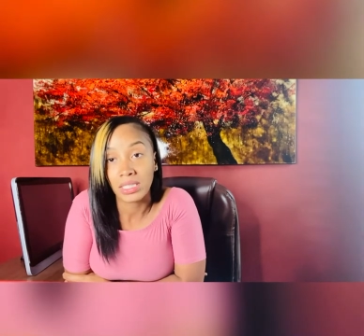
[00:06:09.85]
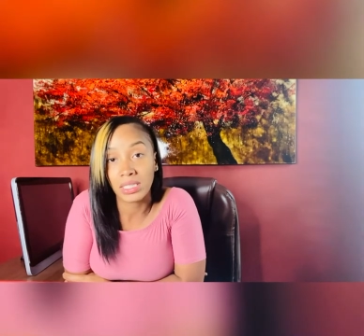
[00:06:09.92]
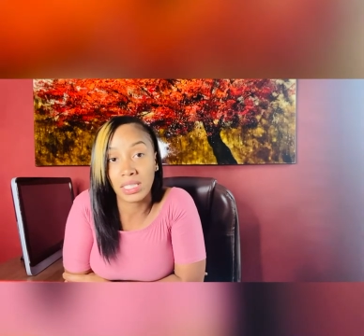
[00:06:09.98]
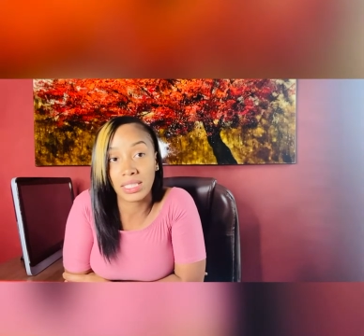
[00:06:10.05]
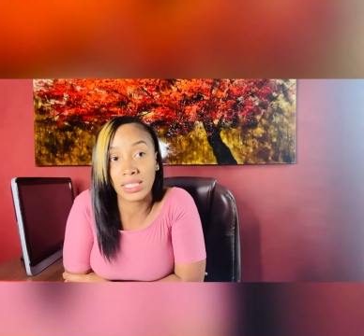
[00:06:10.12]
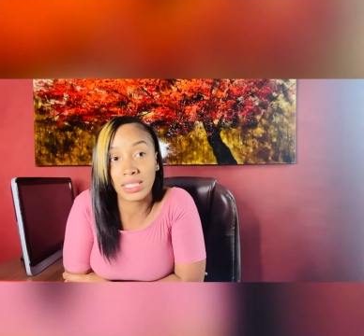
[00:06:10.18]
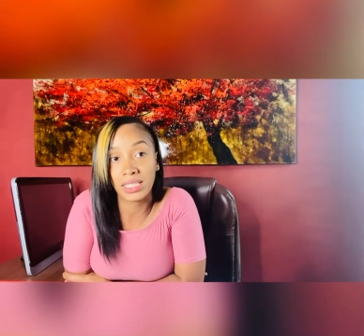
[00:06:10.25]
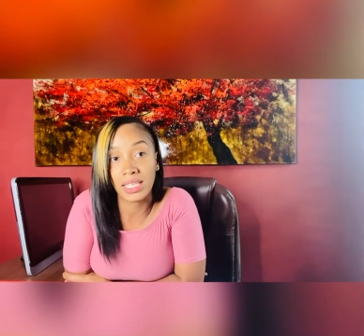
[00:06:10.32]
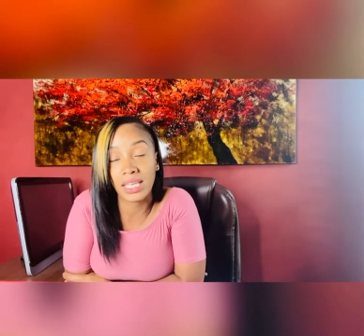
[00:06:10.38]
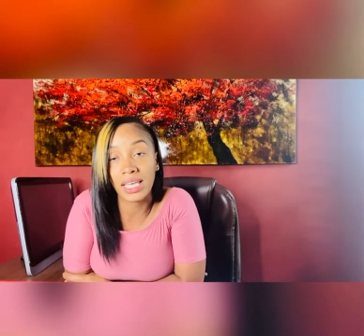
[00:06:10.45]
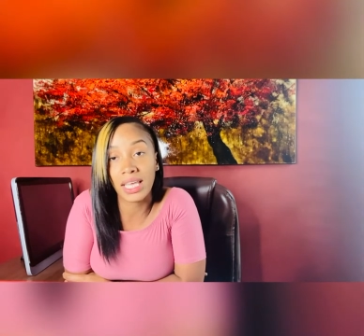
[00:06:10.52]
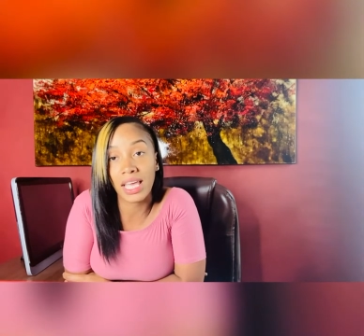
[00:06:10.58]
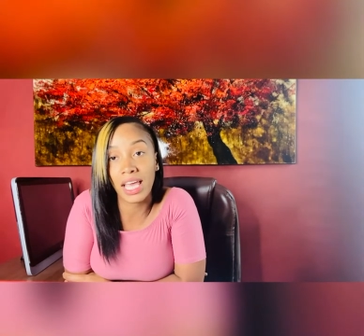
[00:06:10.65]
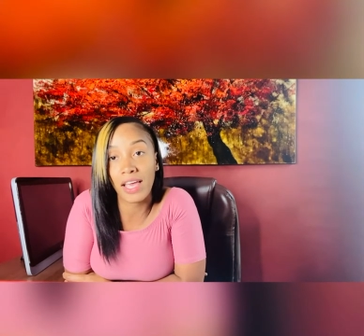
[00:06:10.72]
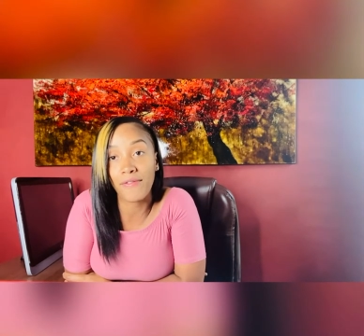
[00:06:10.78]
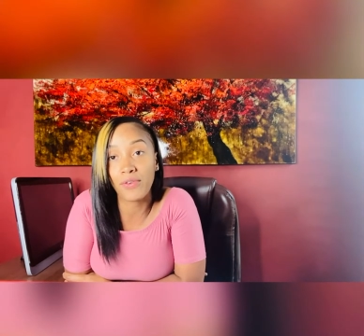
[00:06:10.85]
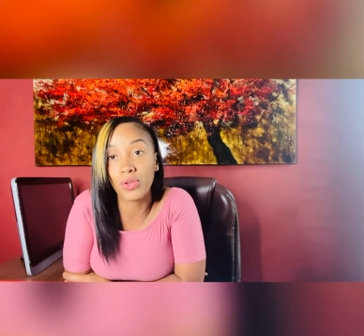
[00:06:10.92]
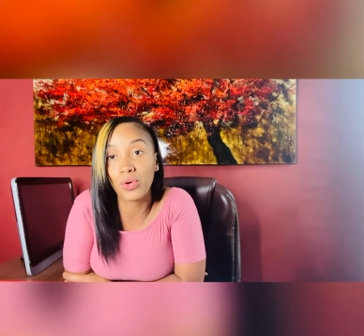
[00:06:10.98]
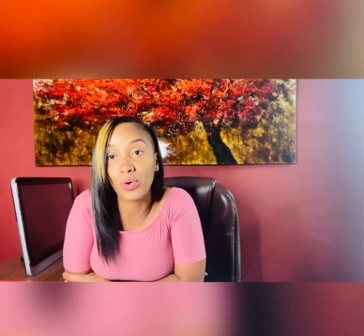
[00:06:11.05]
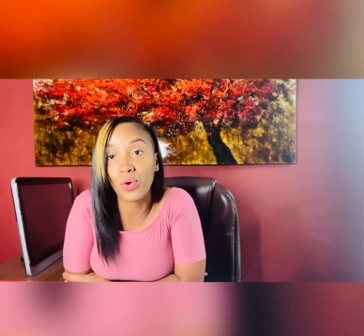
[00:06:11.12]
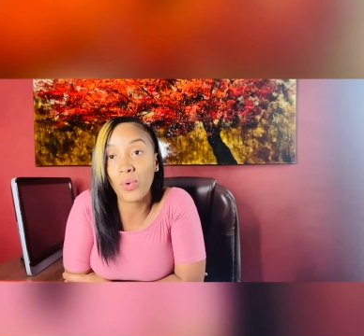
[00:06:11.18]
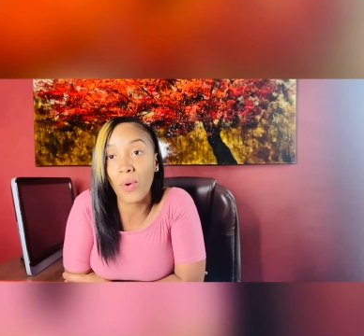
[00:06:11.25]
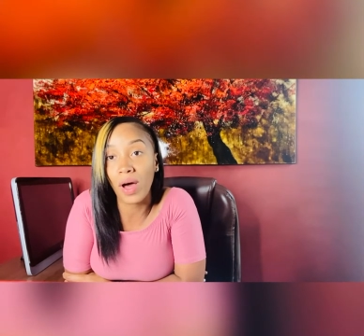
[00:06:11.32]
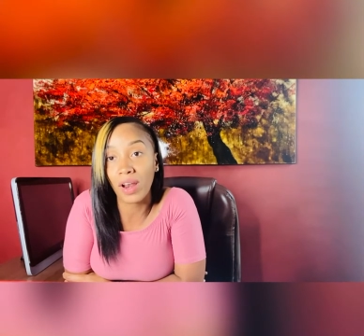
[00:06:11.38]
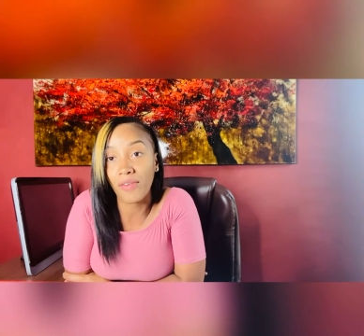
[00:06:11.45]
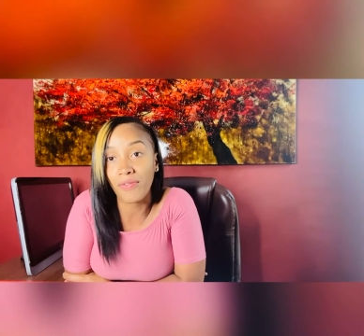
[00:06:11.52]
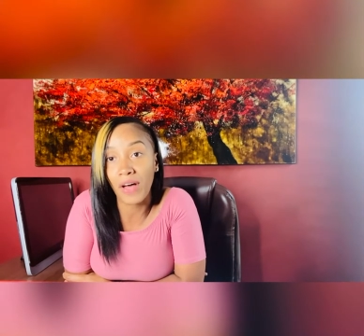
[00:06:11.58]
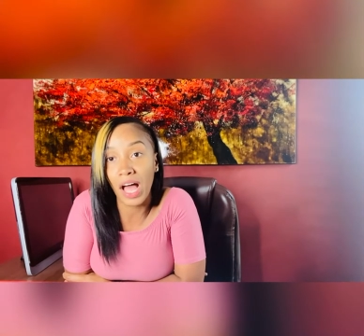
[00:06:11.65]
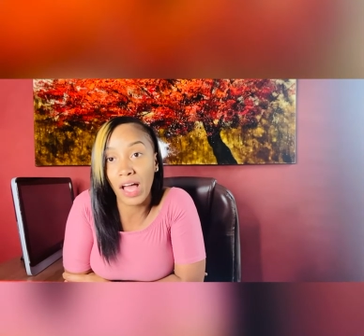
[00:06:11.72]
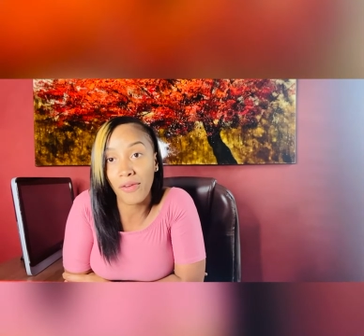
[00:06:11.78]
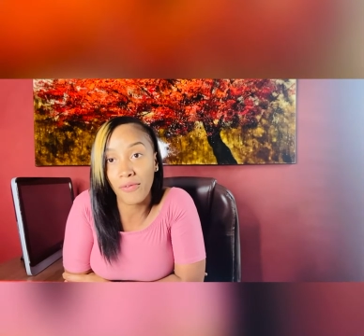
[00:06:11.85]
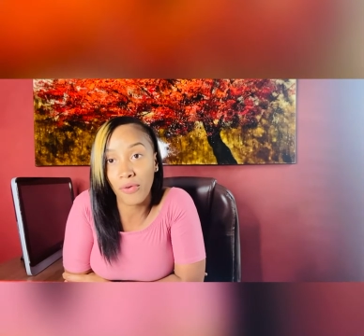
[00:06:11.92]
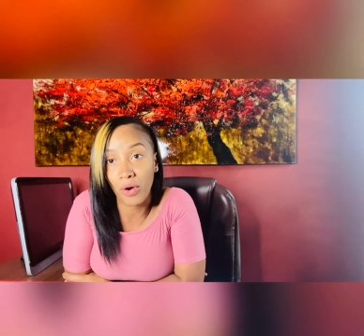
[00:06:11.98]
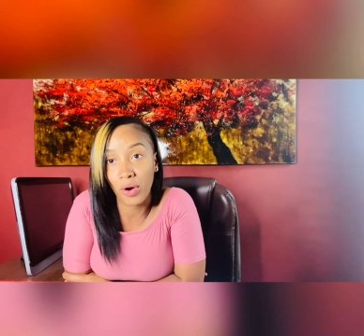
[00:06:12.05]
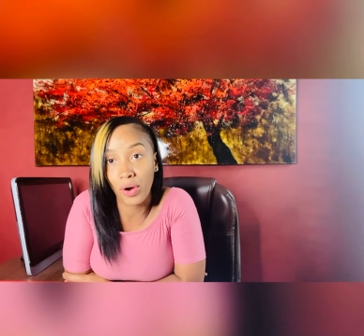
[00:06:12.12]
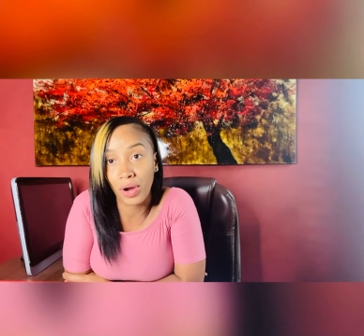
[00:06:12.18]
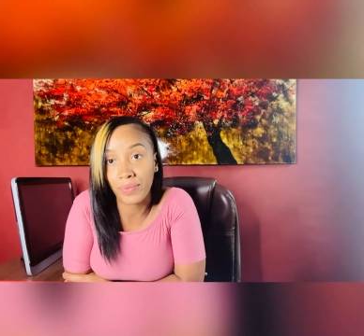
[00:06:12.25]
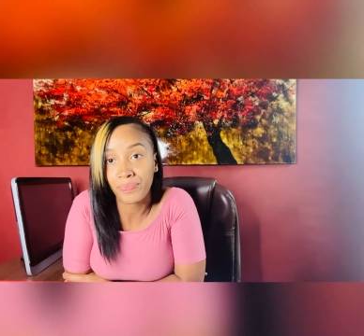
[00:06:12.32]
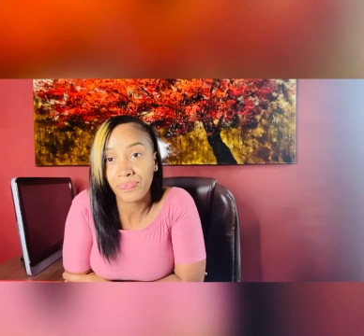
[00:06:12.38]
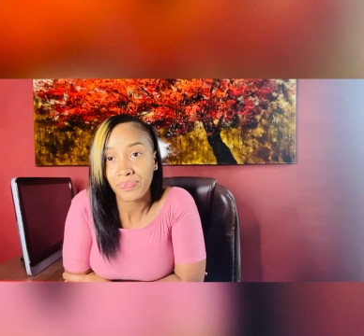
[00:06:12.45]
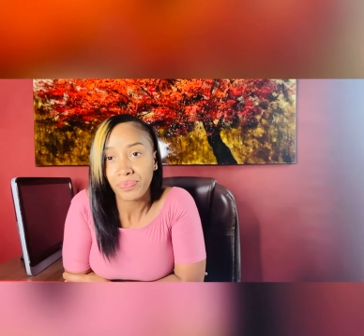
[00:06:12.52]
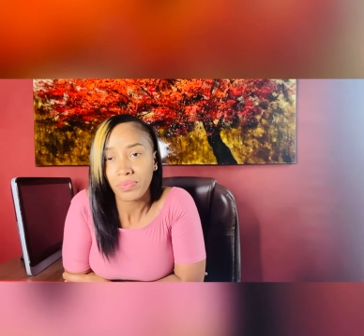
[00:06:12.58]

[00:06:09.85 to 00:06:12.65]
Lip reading: to see if you qualify for